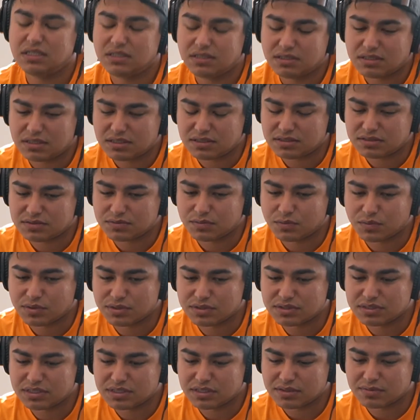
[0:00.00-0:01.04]
That's well
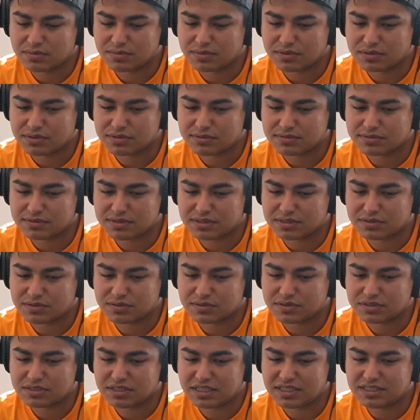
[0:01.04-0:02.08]
said, bro. That's well
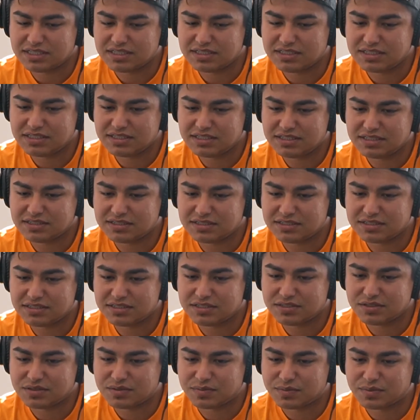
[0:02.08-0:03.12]
said. And then getting to see
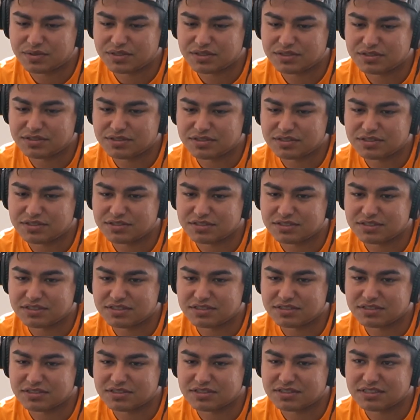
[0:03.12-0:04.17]
your brothers and your
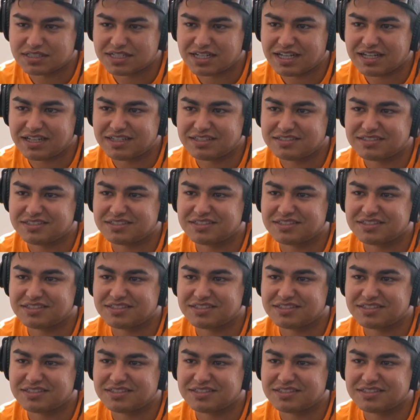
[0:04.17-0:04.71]
sisters at aunts